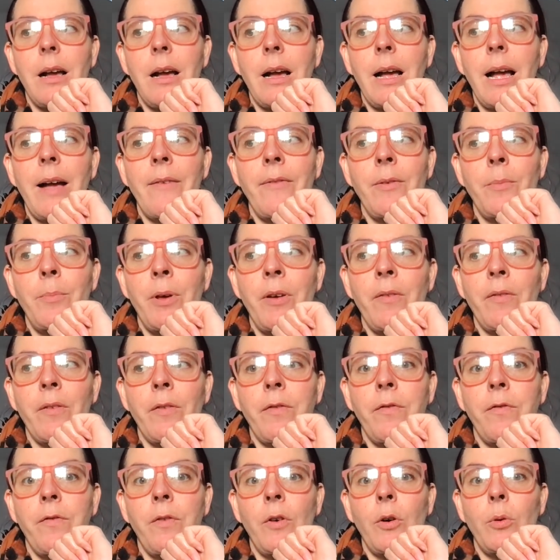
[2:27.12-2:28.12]
I have a bit of a
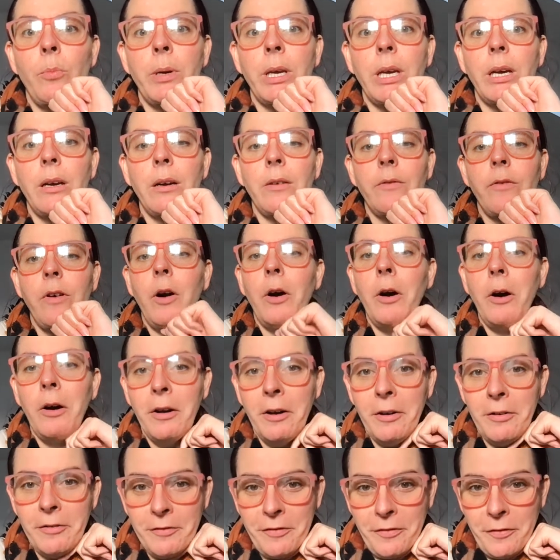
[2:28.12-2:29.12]
phobia
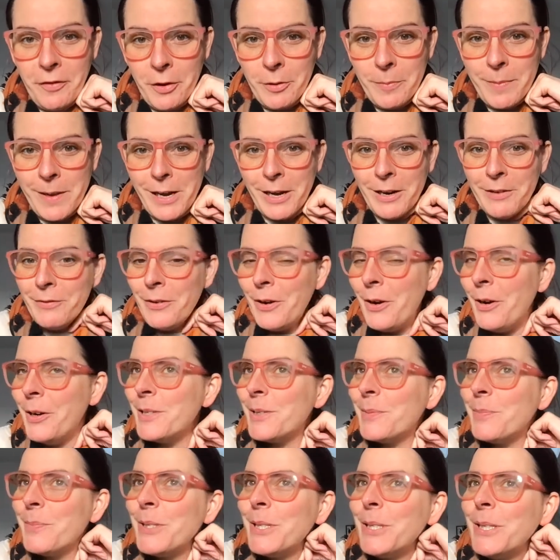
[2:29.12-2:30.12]
of phobia of
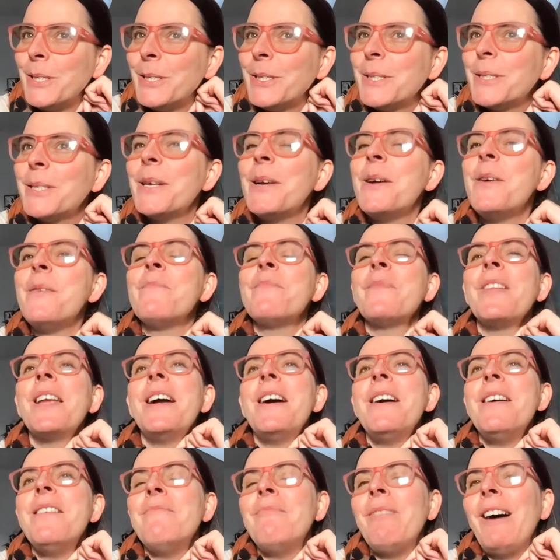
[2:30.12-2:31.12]
hospitals.
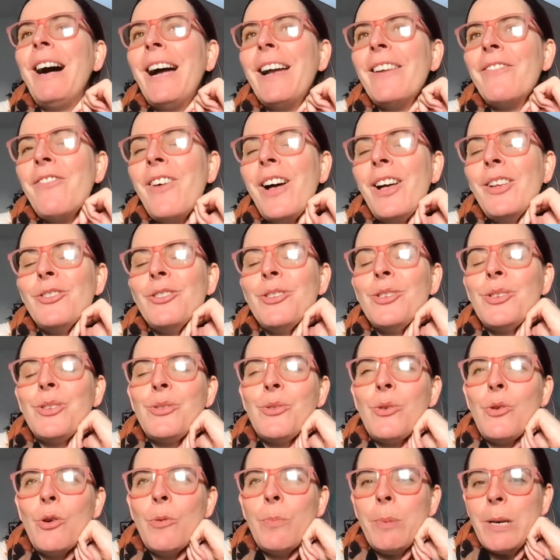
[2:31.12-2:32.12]
But I felt
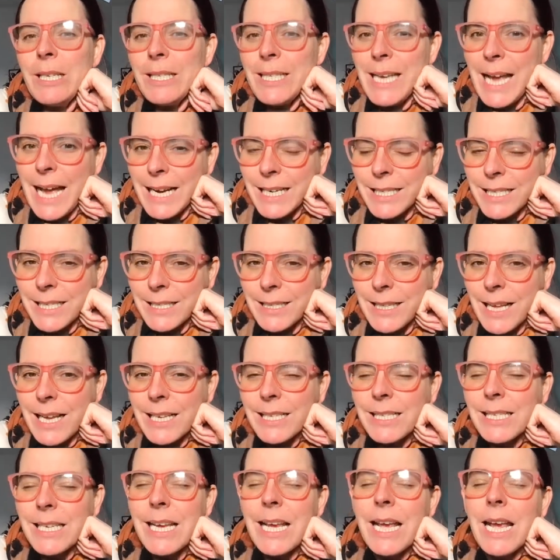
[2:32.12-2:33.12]
so protected
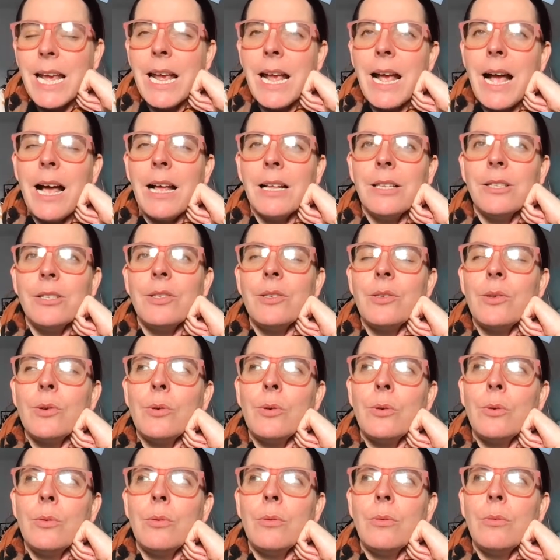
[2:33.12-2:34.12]
that day and
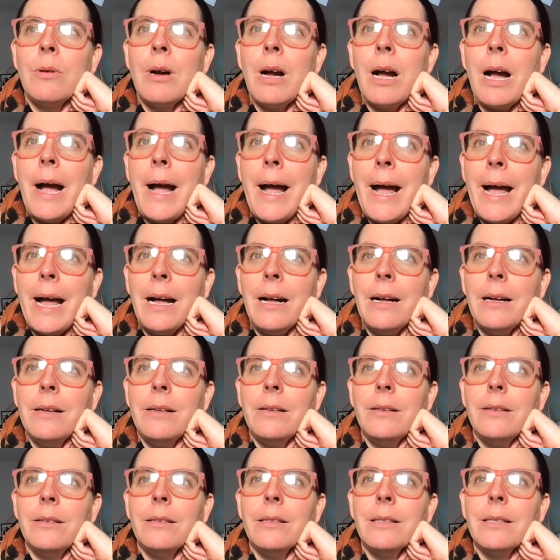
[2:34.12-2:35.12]
so
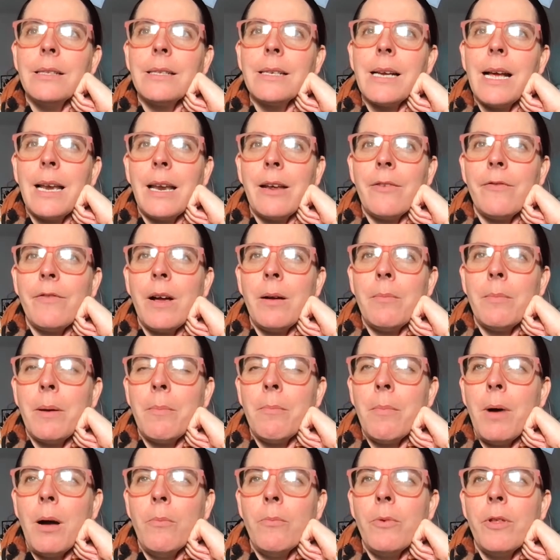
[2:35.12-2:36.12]
held. And I felt my
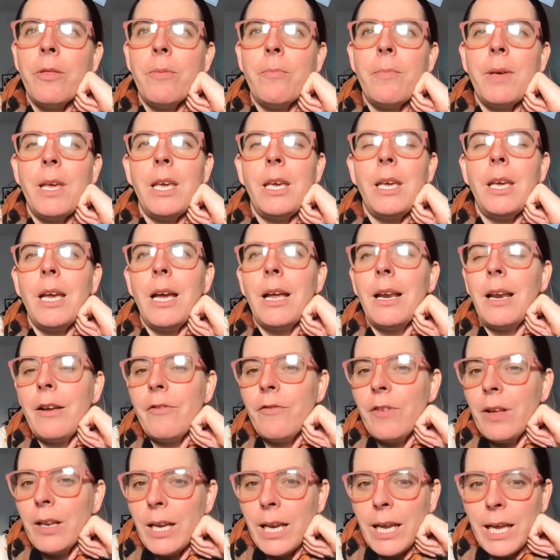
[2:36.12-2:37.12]
mum with me and I
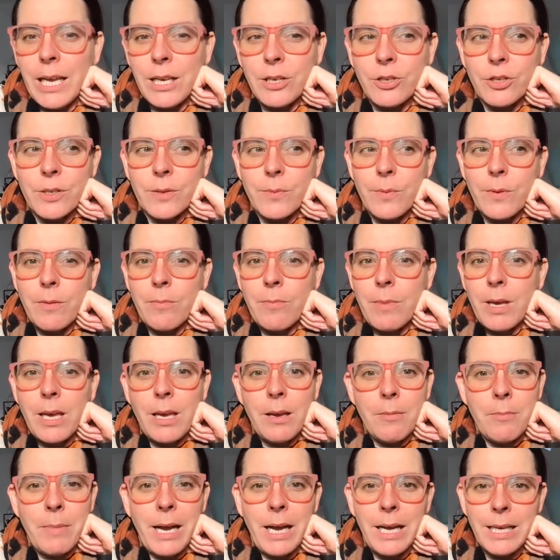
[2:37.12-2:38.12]
found angels with
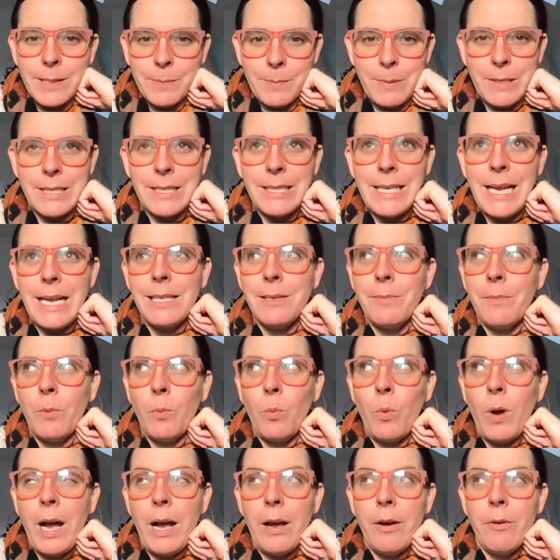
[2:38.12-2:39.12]
me. And my husband said to me,
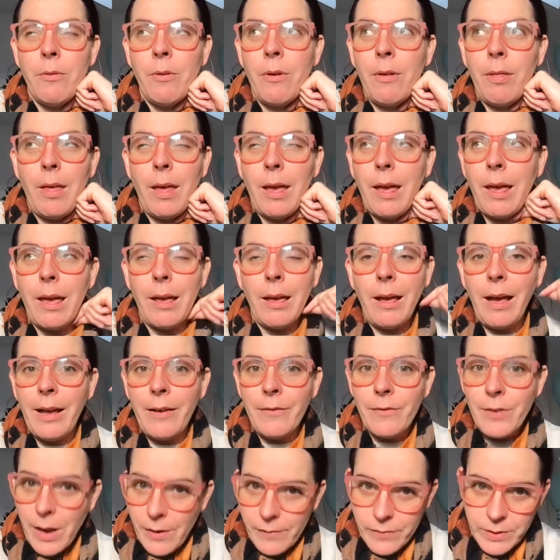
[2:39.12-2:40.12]
Wow, like
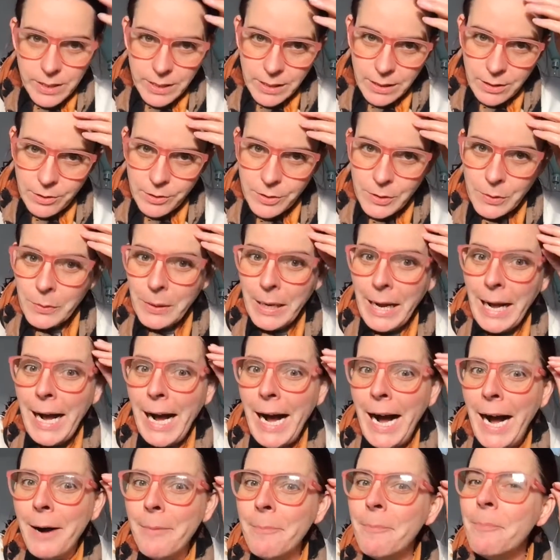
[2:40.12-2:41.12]
I've never seen you so
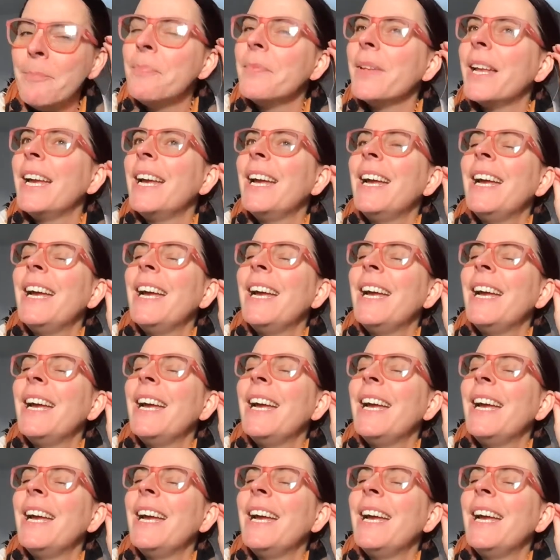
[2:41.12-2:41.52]
calm.